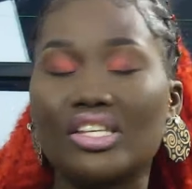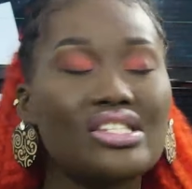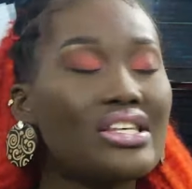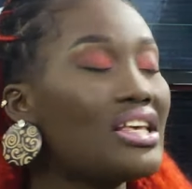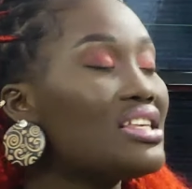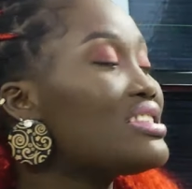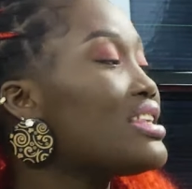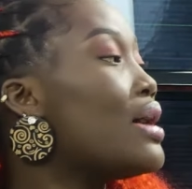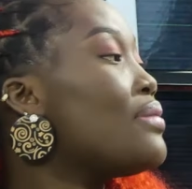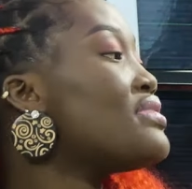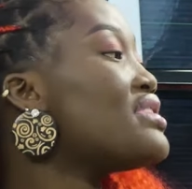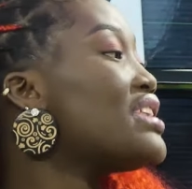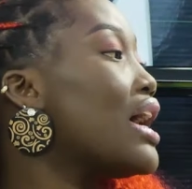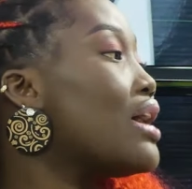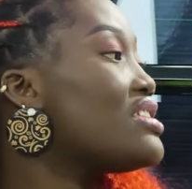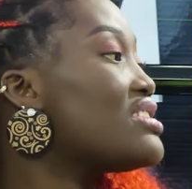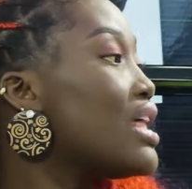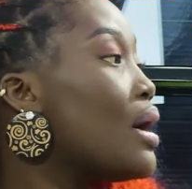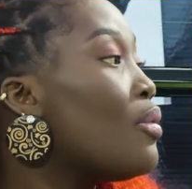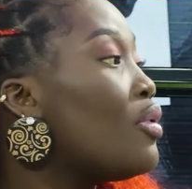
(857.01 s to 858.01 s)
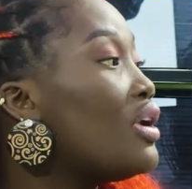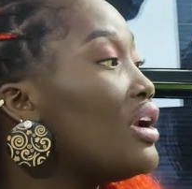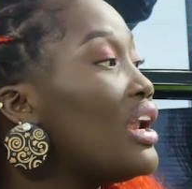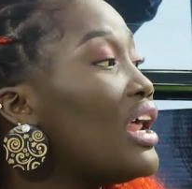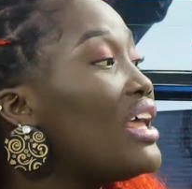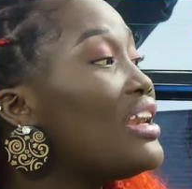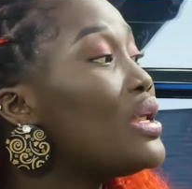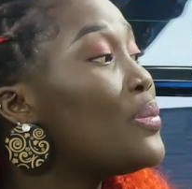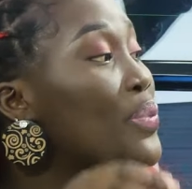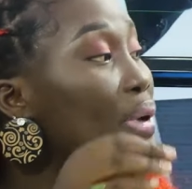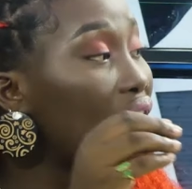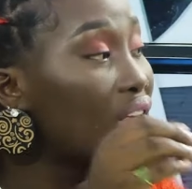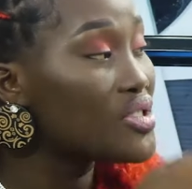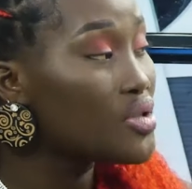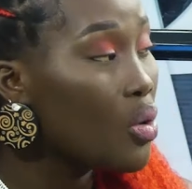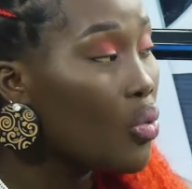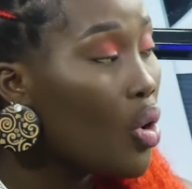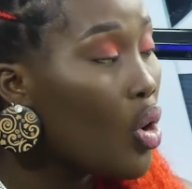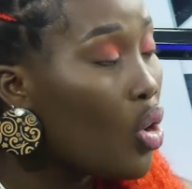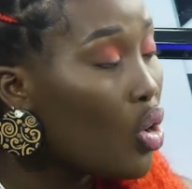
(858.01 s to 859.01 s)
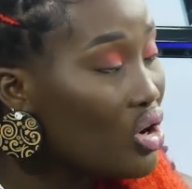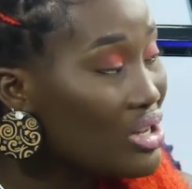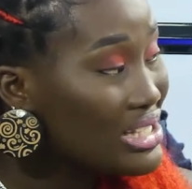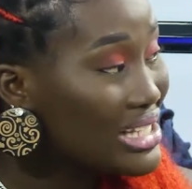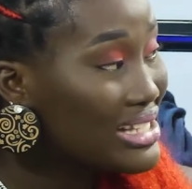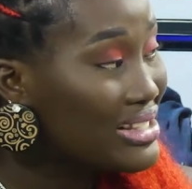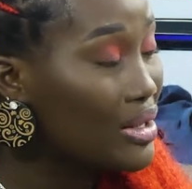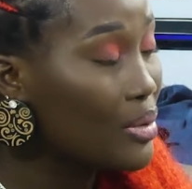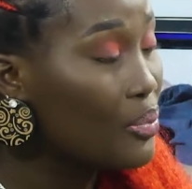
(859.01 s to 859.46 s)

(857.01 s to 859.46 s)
That one, it depends on what causes the breakup.